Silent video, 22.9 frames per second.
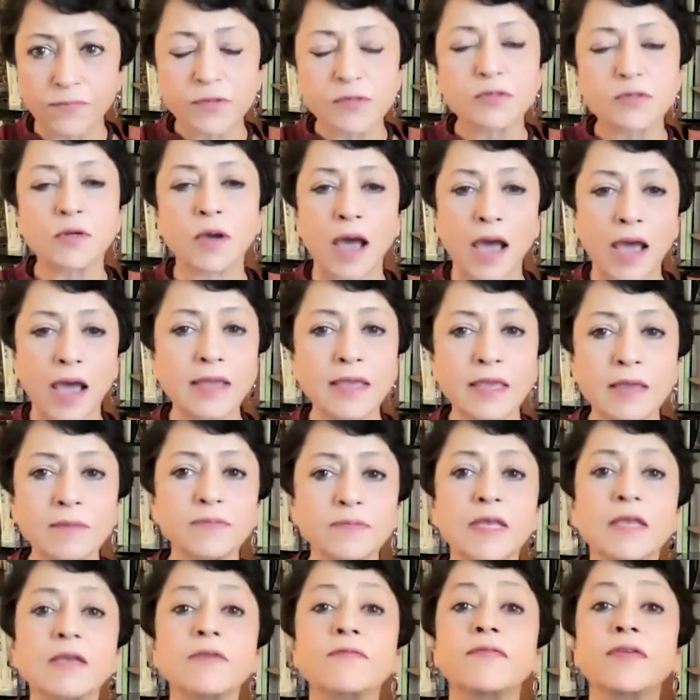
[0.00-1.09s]
So I keep
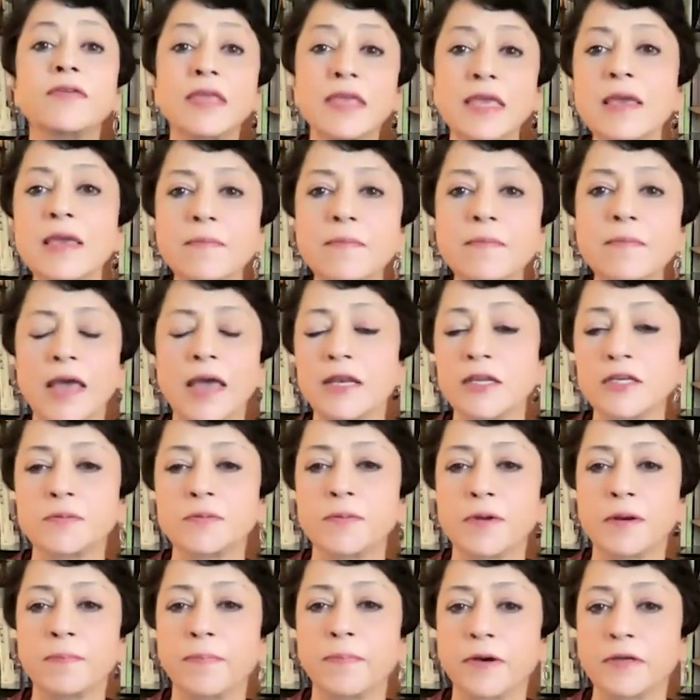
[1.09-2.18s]
saying if key
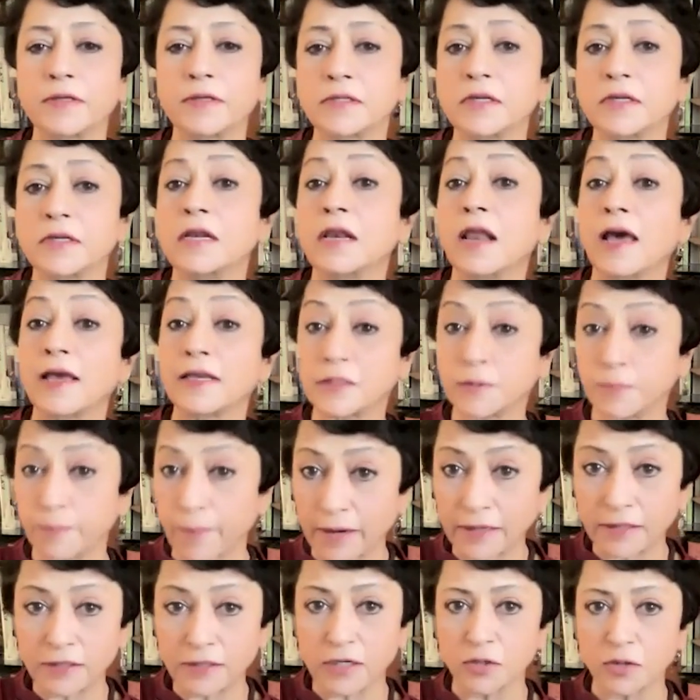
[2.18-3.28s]
management personnel are
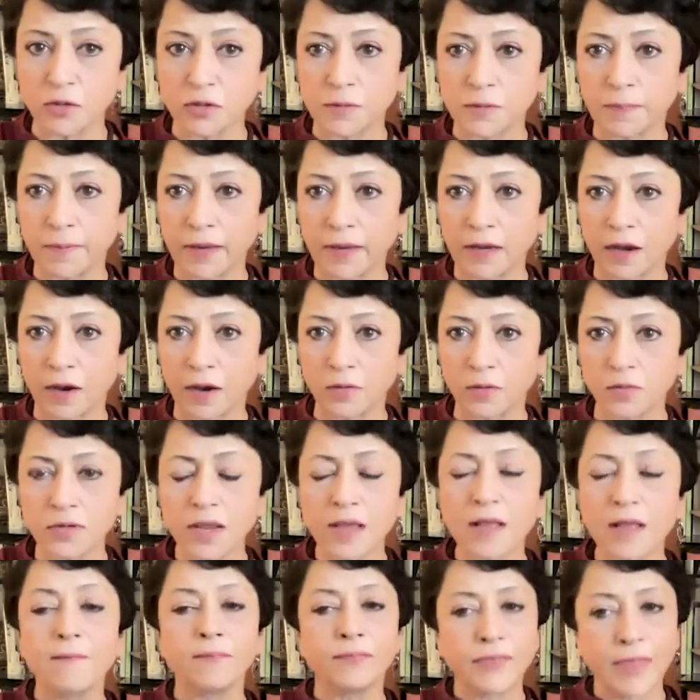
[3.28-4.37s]
expected to speak out,
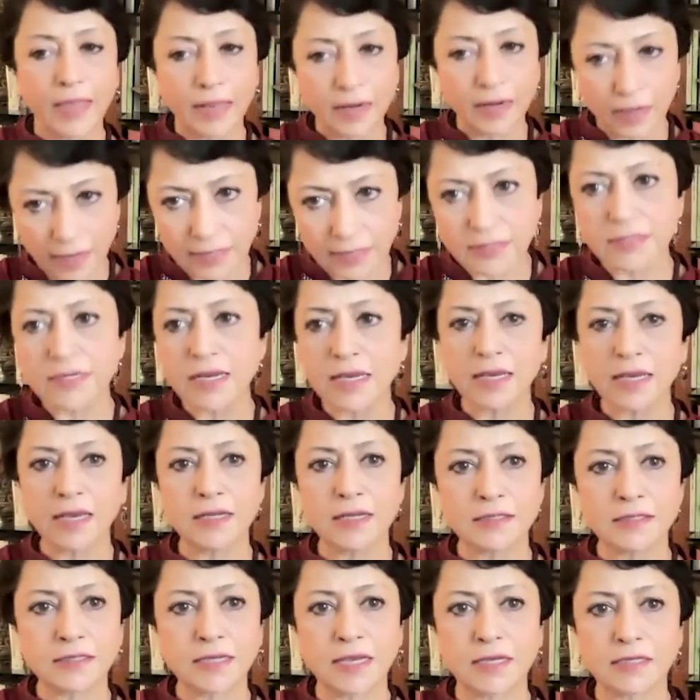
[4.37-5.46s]
then let's take
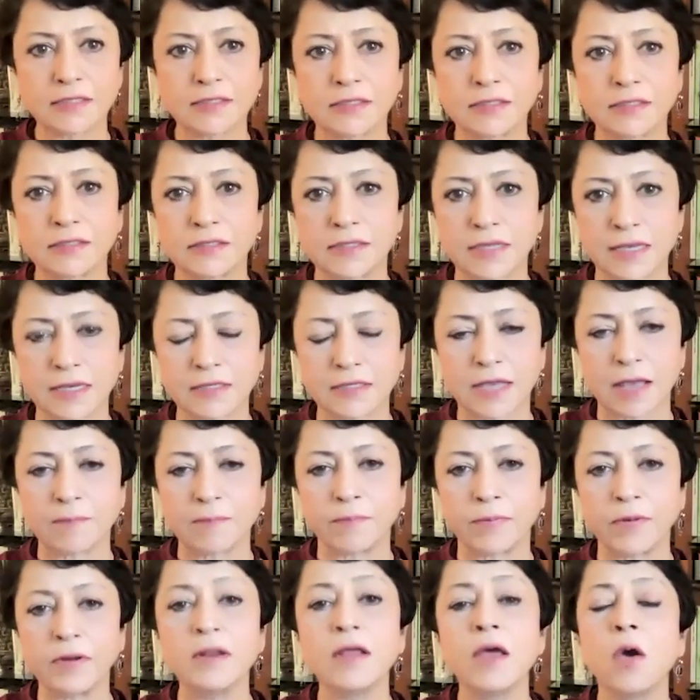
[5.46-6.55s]
NSE as the
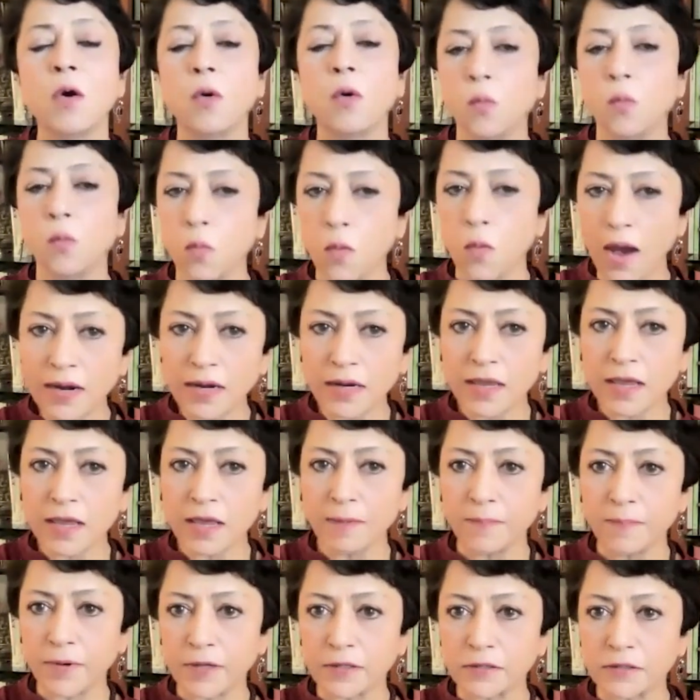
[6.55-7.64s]
example. One key
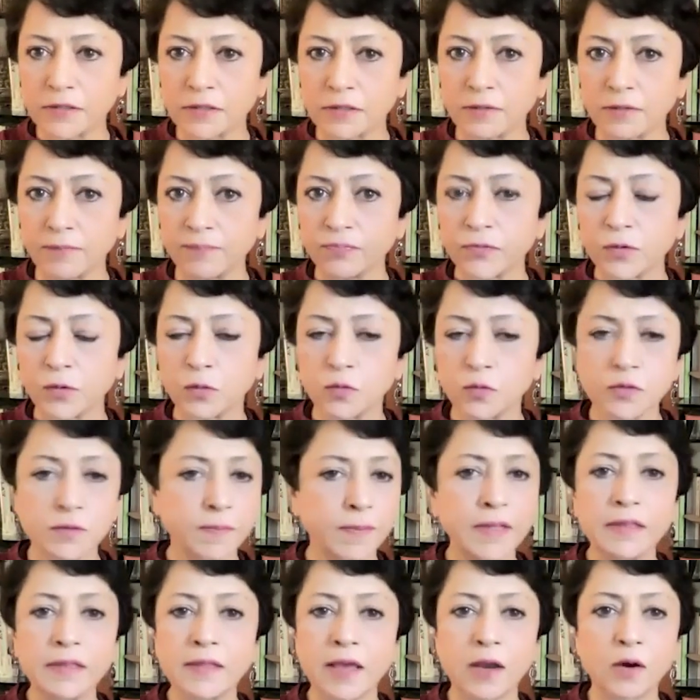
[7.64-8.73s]
person who's
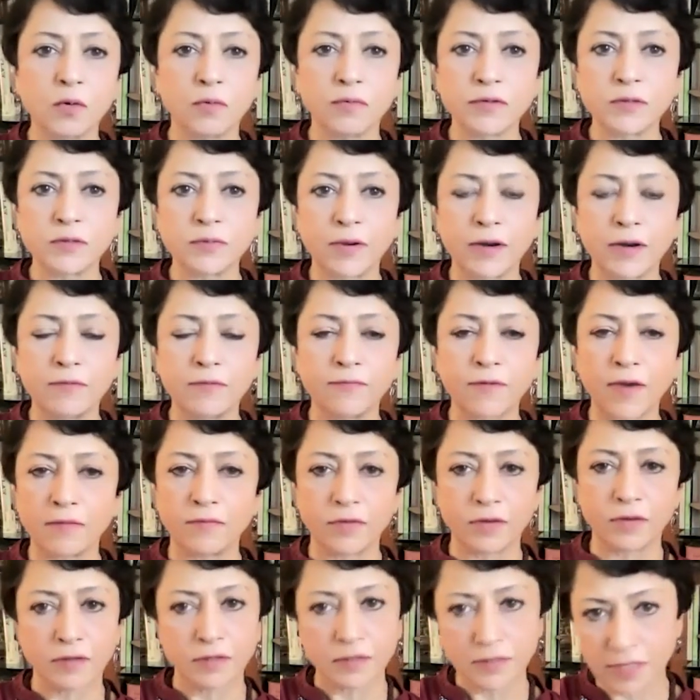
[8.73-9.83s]
been there over 25
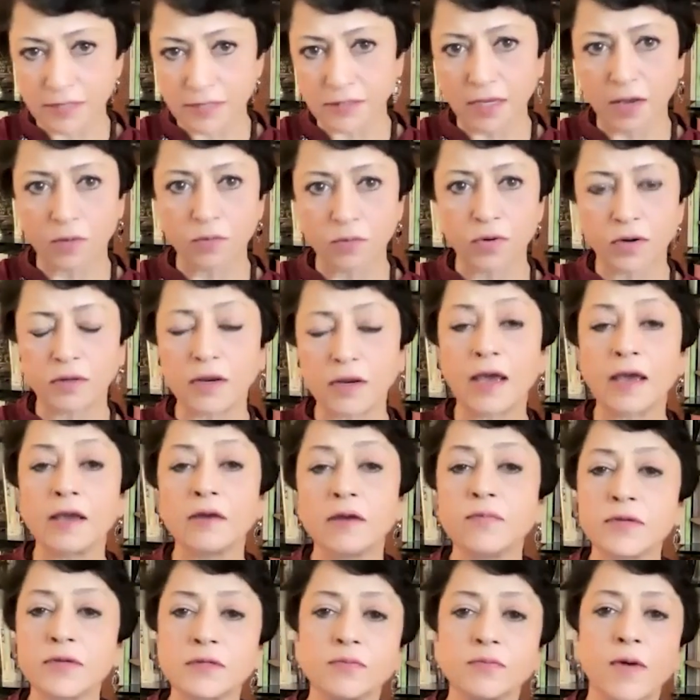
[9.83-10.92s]
years, has now
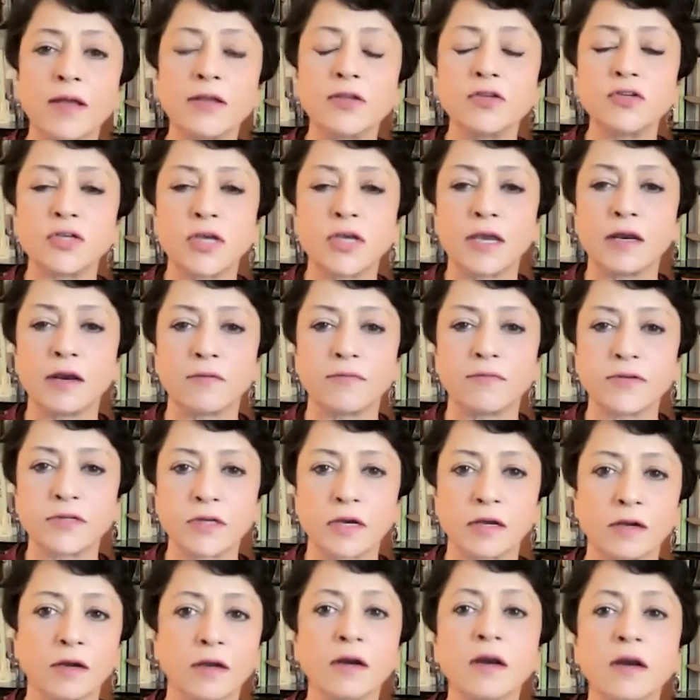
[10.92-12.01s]
retired, was one J.
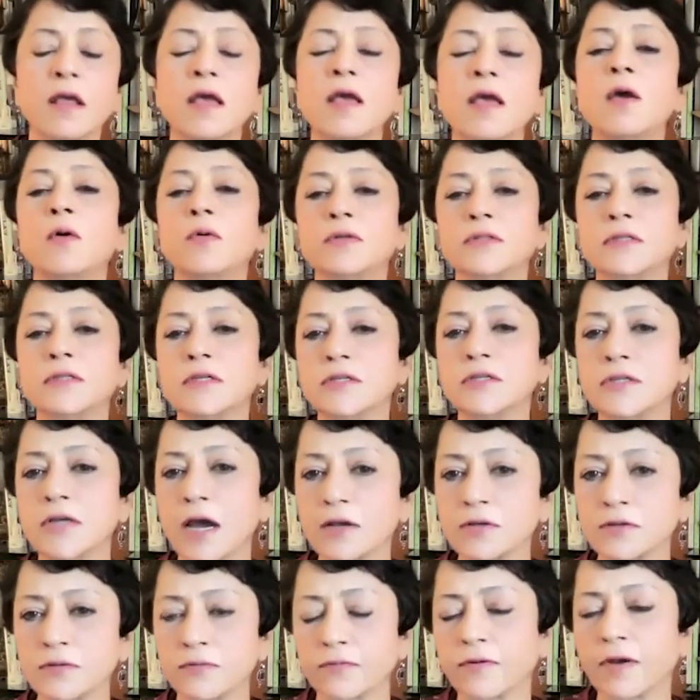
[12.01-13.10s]
Ravishankar, who's in
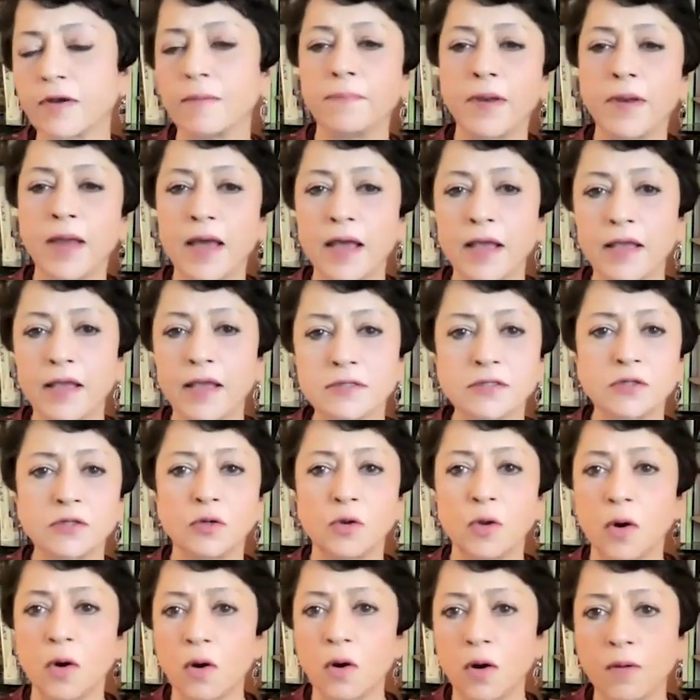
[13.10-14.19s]
charge of compliance,
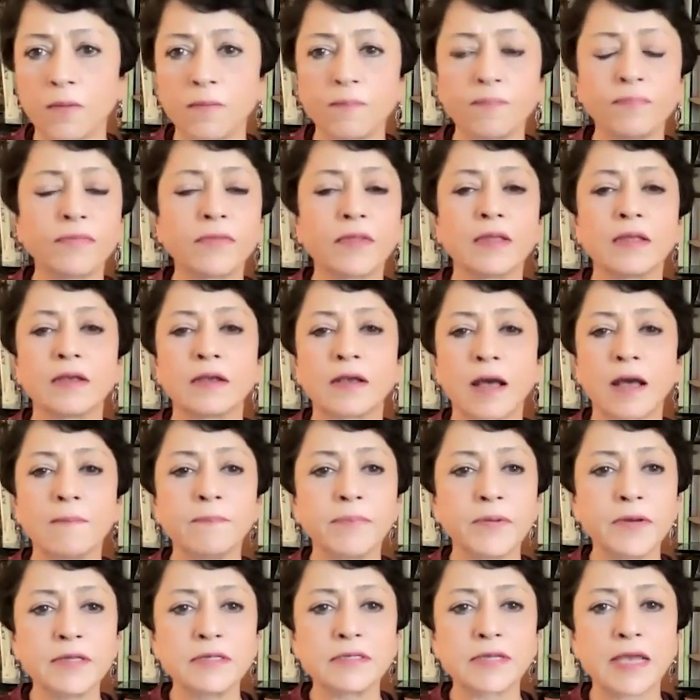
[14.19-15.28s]
law,
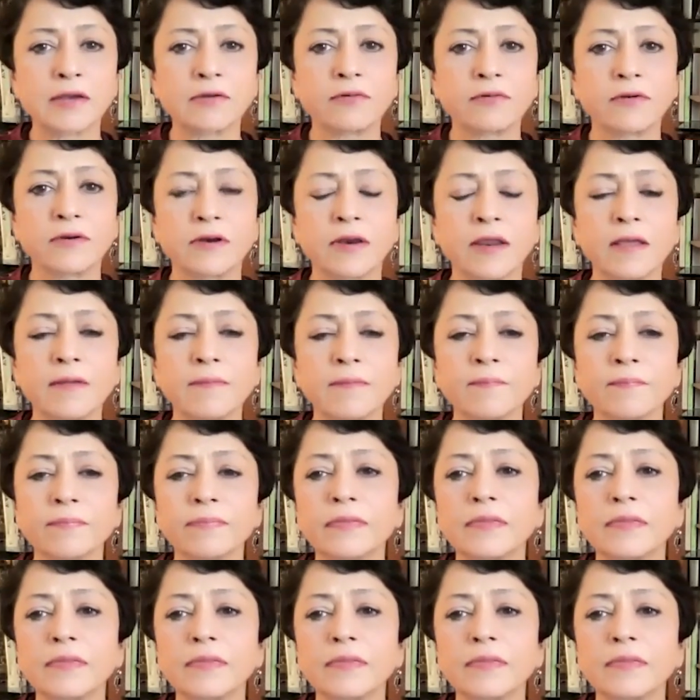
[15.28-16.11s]
company secretary,